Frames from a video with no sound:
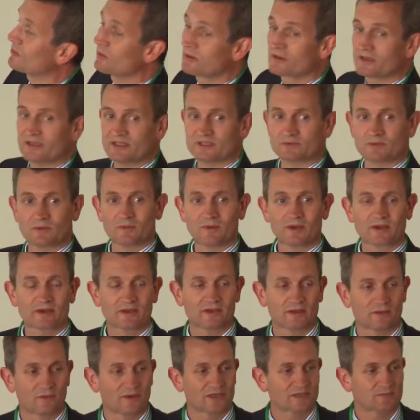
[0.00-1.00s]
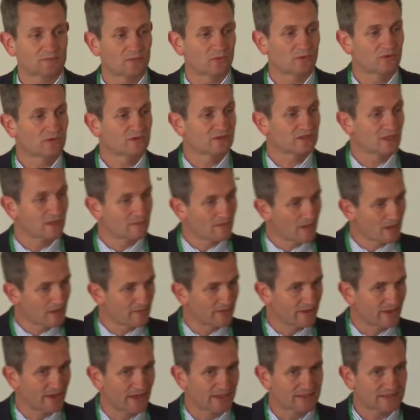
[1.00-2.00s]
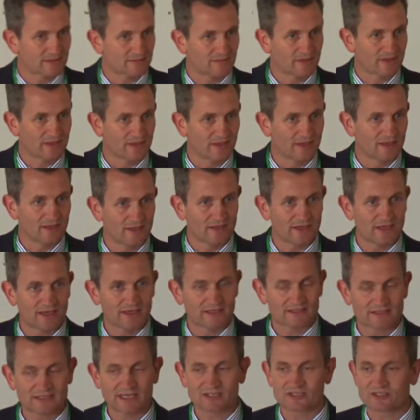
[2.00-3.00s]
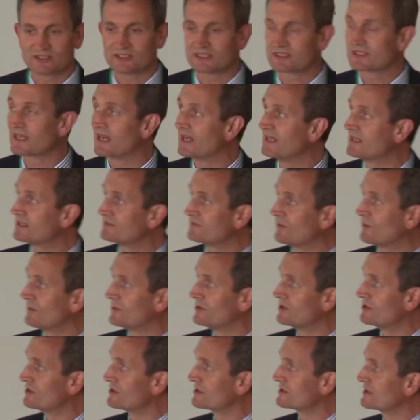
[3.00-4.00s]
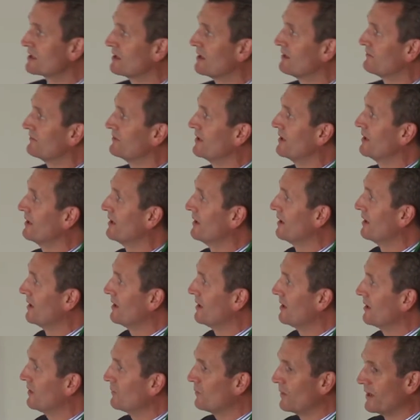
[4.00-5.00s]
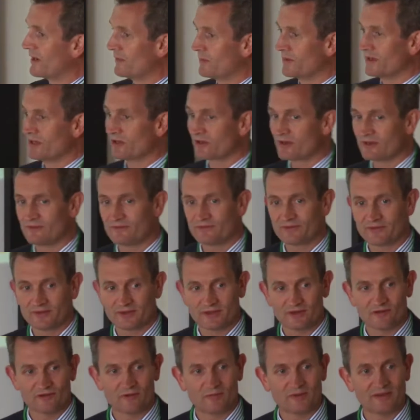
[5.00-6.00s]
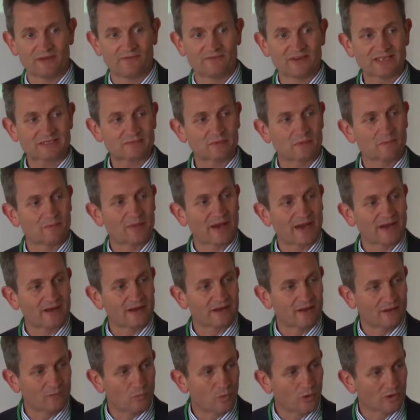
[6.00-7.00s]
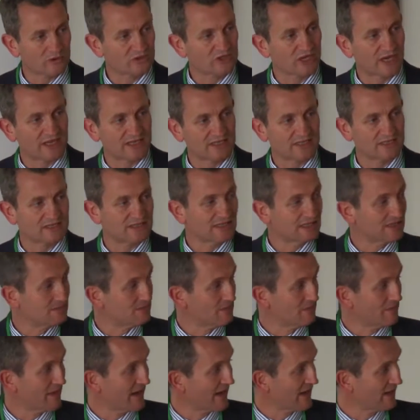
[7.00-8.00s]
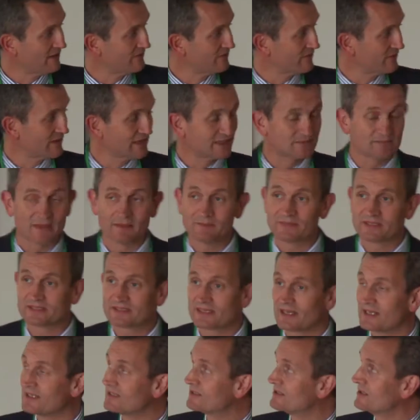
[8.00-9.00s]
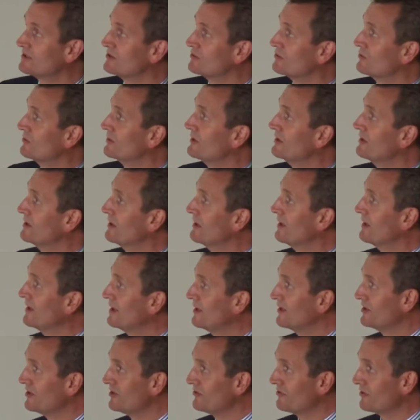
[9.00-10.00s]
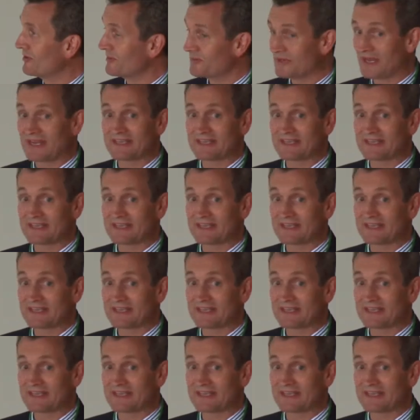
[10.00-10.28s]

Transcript: Balkans. We're working in the West Balkans at the moment. There's some of the key accession states, former Yugoslavia, where we're looking for the European Investment Bank at what changes need to be made for these member states to join Europe.